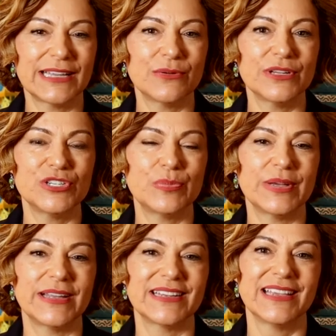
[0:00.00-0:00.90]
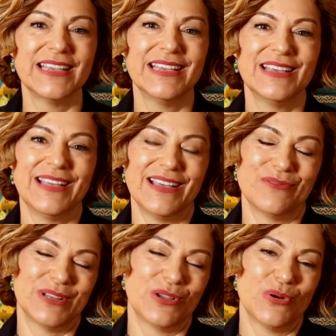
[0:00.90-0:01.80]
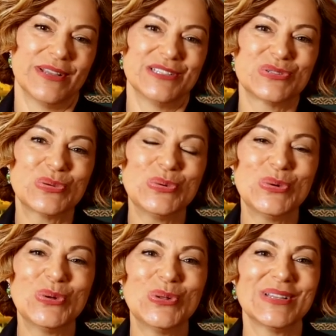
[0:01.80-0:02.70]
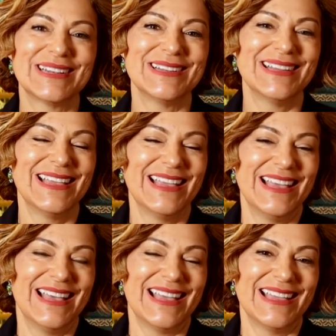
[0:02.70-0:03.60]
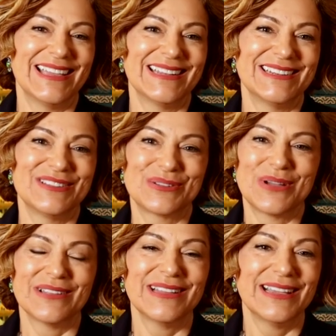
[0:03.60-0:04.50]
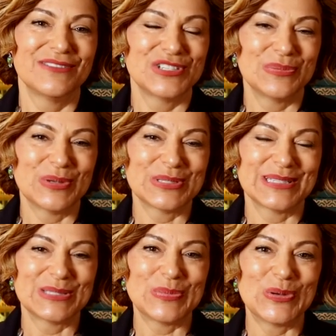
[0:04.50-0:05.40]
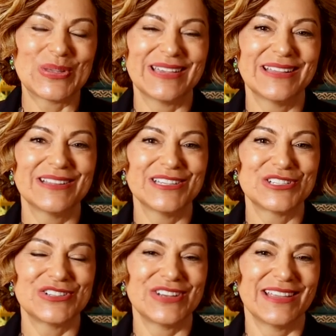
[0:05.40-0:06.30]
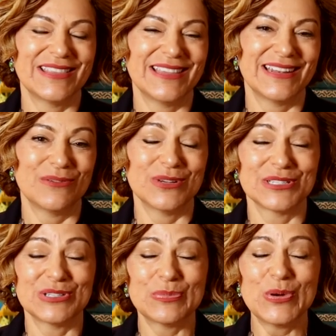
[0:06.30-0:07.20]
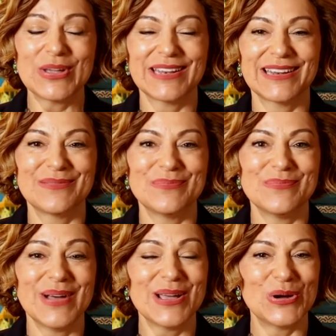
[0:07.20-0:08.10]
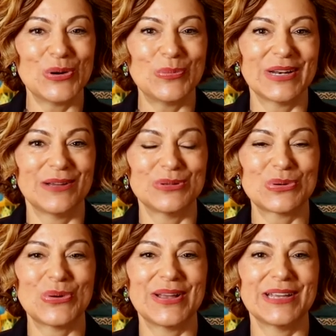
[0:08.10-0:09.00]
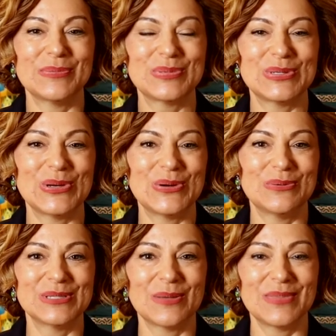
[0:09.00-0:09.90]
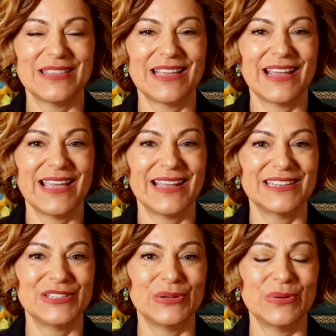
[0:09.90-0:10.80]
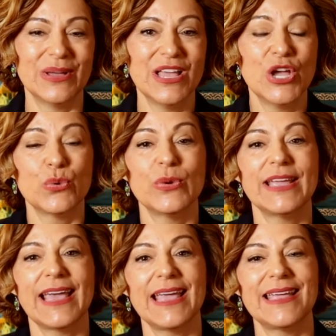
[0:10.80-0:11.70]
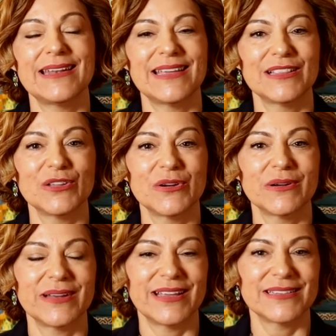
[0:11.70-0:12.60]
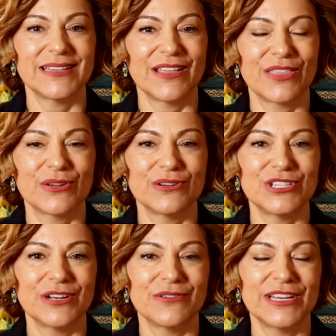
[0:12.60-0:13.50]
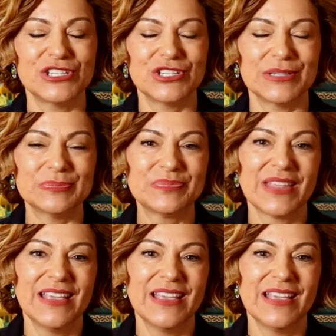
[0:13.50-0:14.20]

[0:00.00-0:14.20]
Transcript: language, but when going to school and, and throughout life, she mostly spoke English, and then it wasn't spoken in my home when I was growing up, so it was something that I had to regain and learn as a third generation